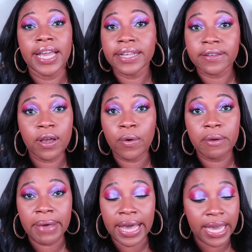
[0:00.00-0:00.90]
It's
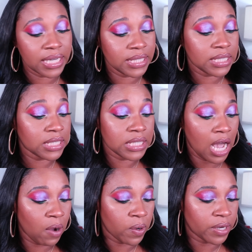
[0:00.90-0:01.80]
going back because it's
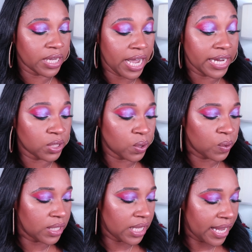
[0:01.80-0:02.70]
not working. I
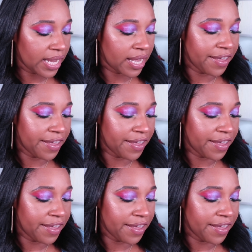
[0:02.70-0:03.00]
don't like